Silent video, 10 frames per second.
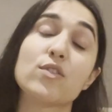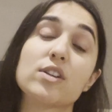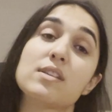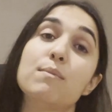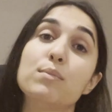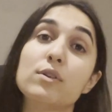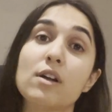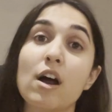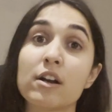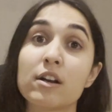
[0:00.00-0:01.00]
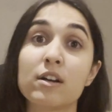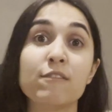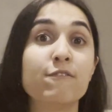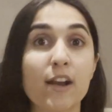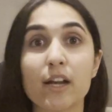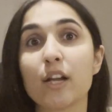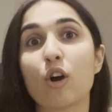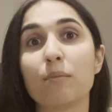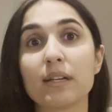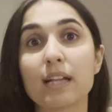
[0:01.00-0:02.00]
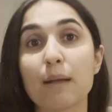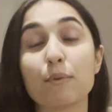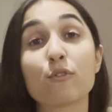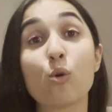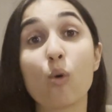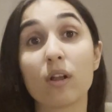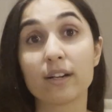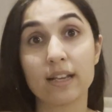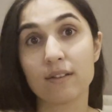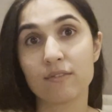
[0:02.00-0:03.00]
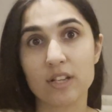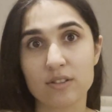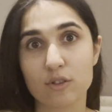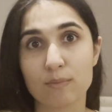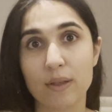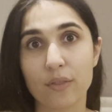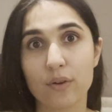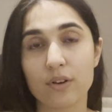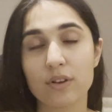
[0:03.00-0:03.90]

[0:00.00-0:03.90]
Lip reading: example, are a very common type of qualitative research method.